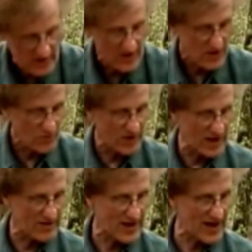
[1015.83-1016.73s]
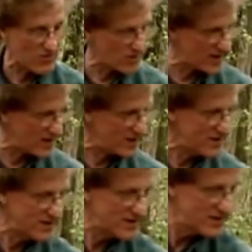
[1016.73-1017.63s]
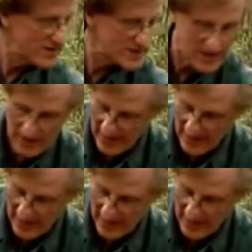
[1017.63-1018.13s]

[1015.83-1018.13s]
We are now ready to light